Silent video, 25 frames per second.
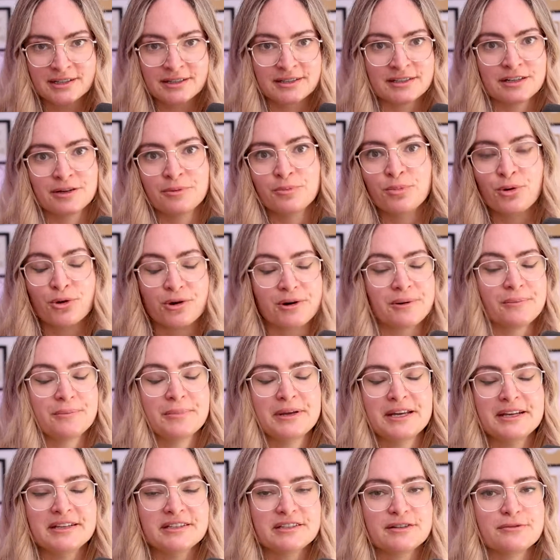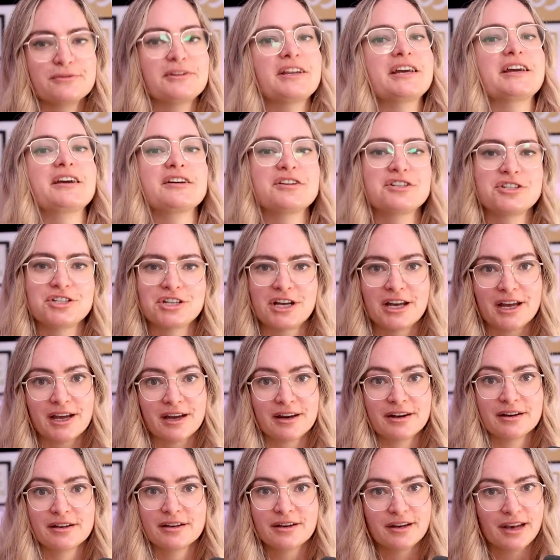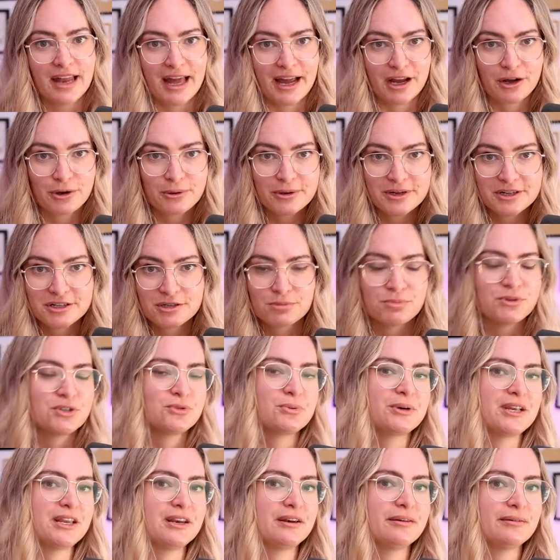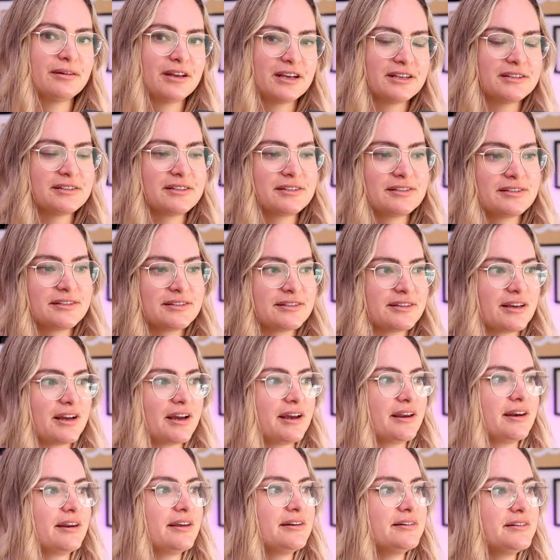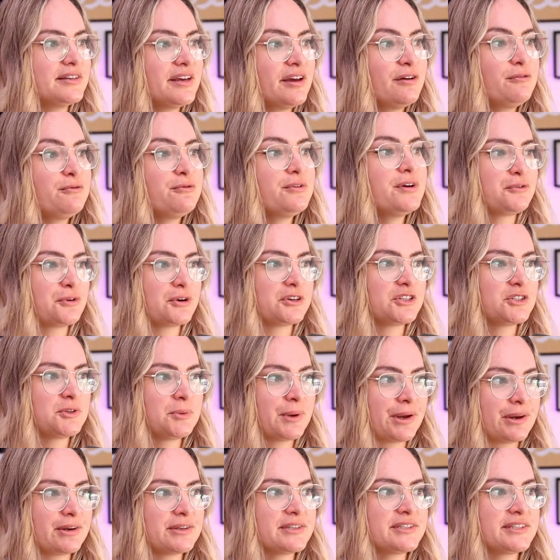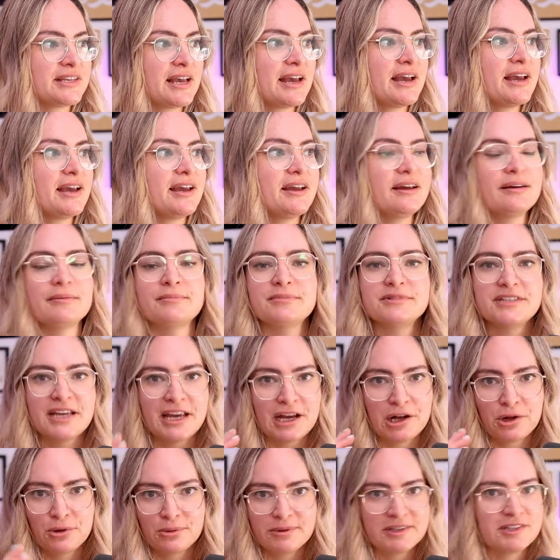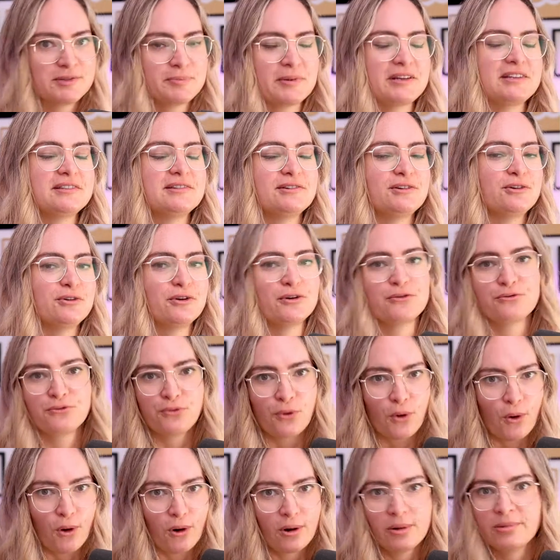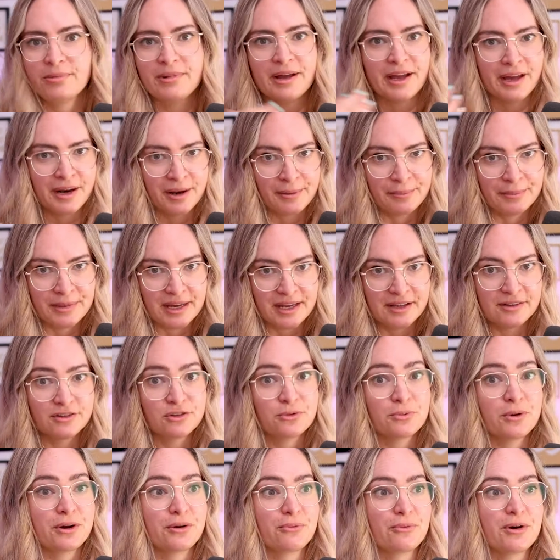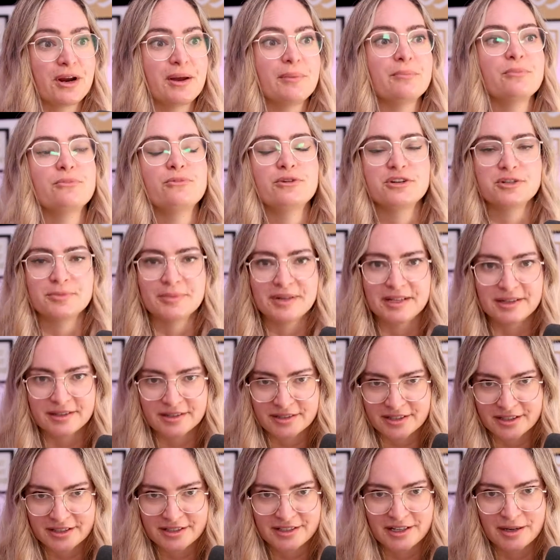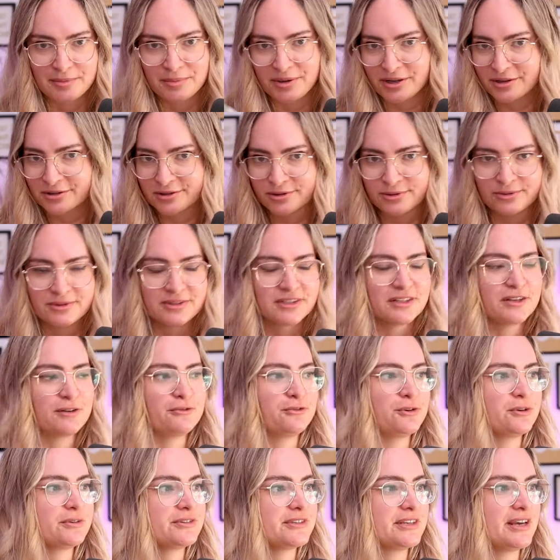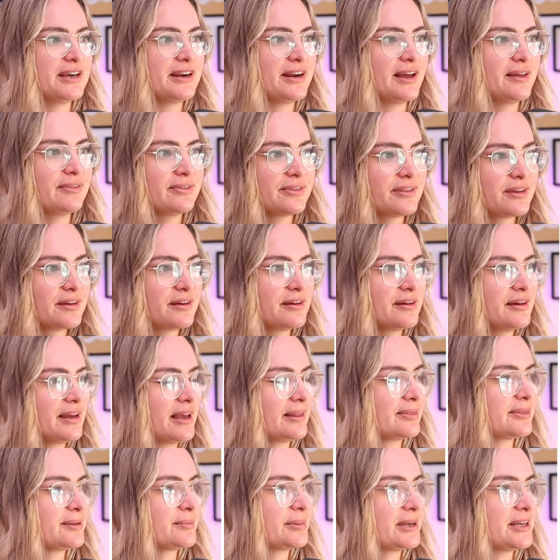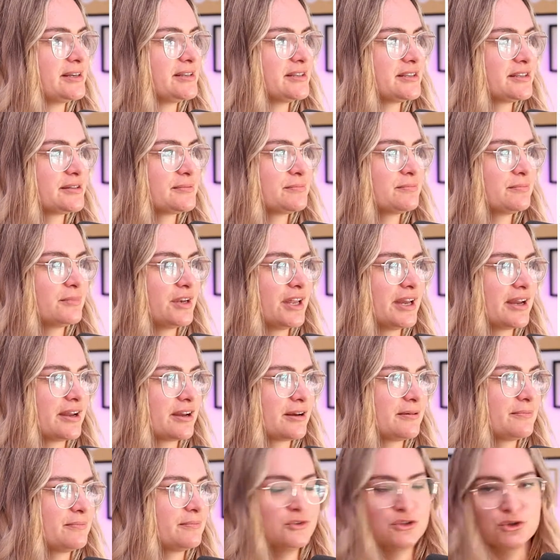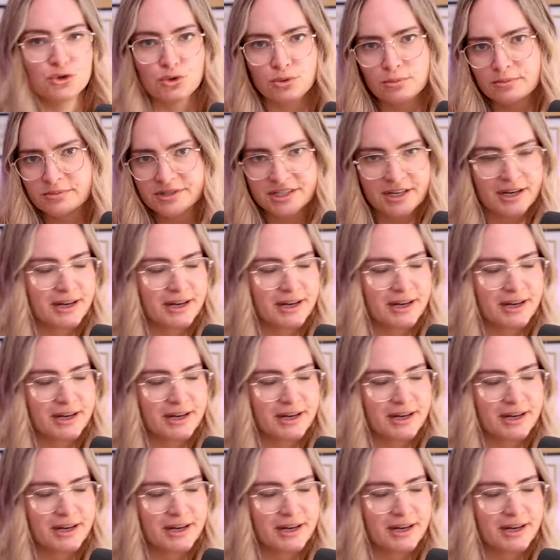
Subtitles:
is an important piece of like a shared language between us as design and dev for us to be able to say Tailwind spacing unit 4, and it means 1 rem, which means 16 pixels if you're set at the base like zoom